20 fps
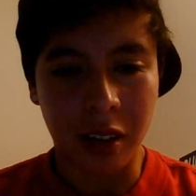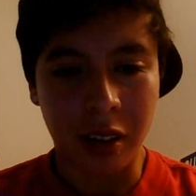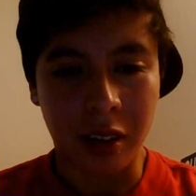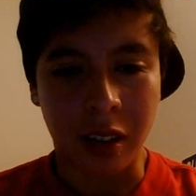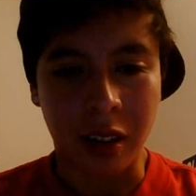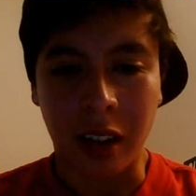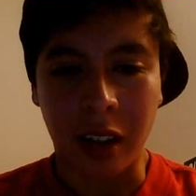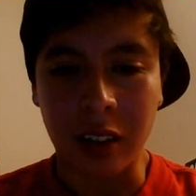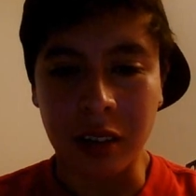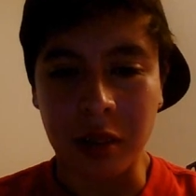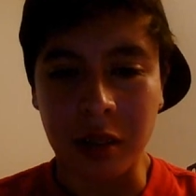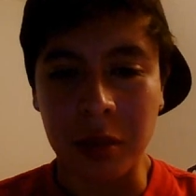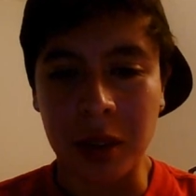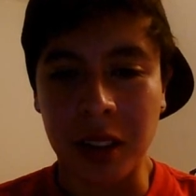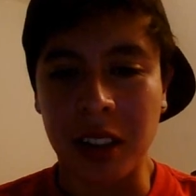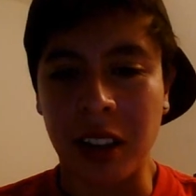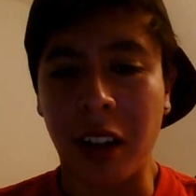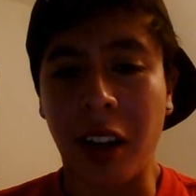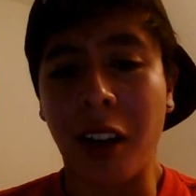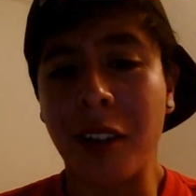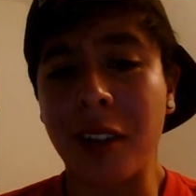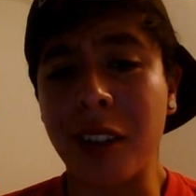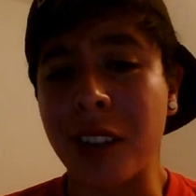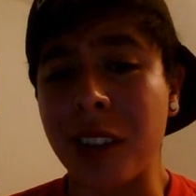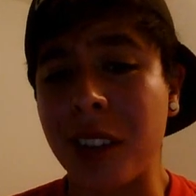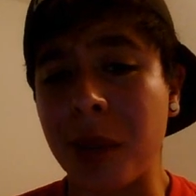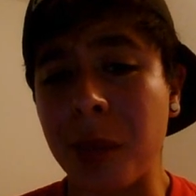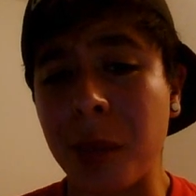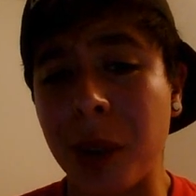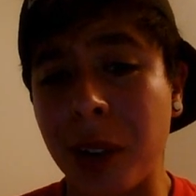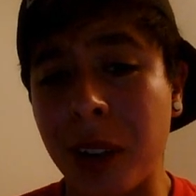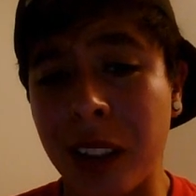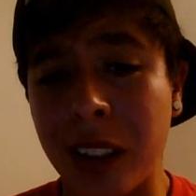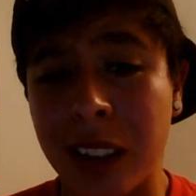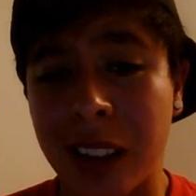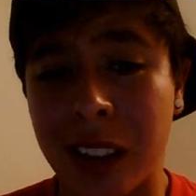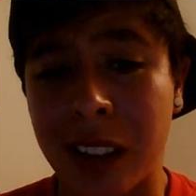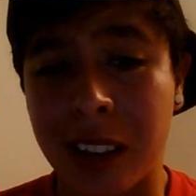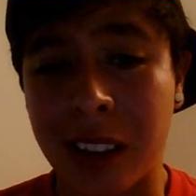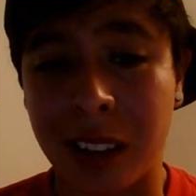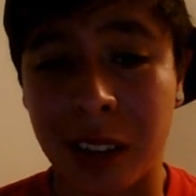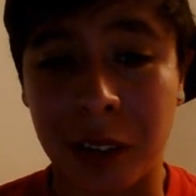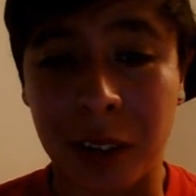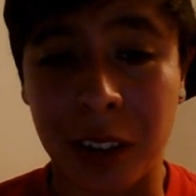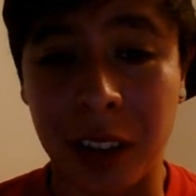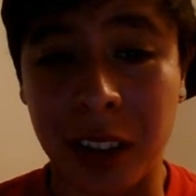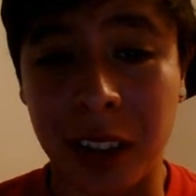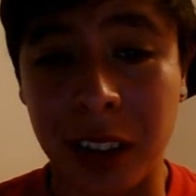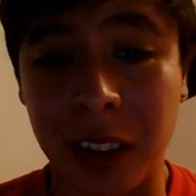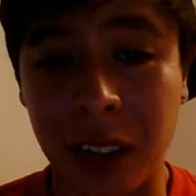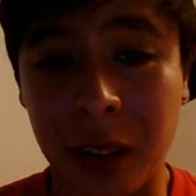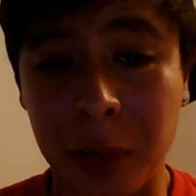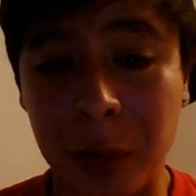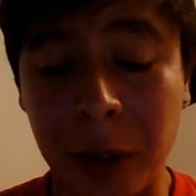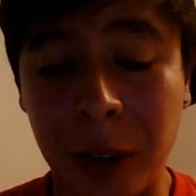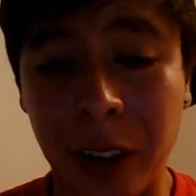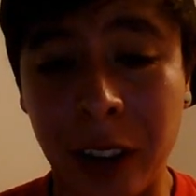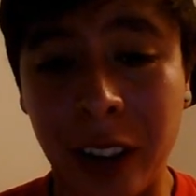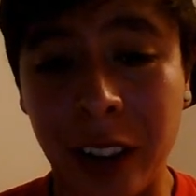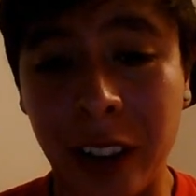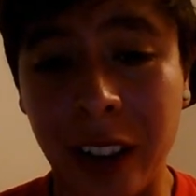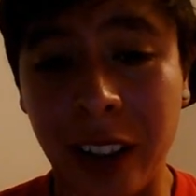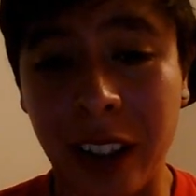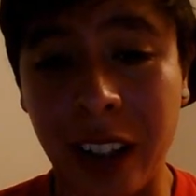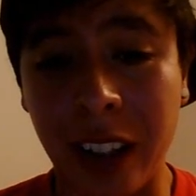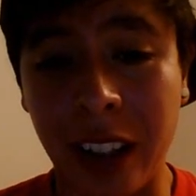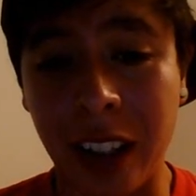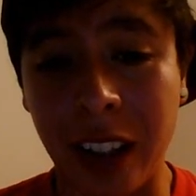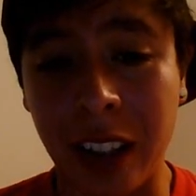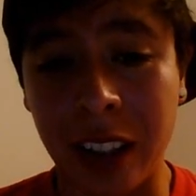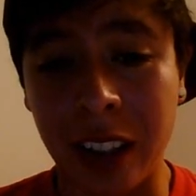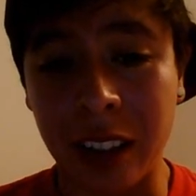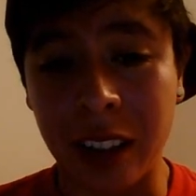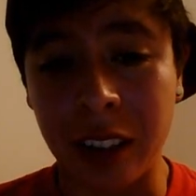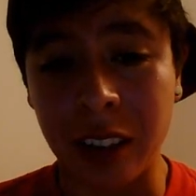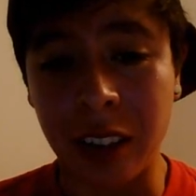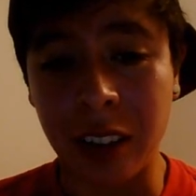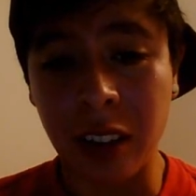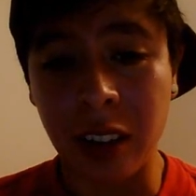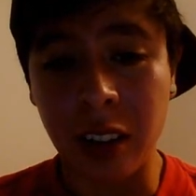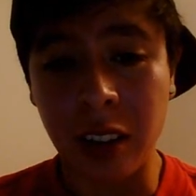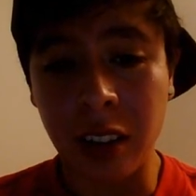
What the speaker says: not to be nervous about anything really anymore, and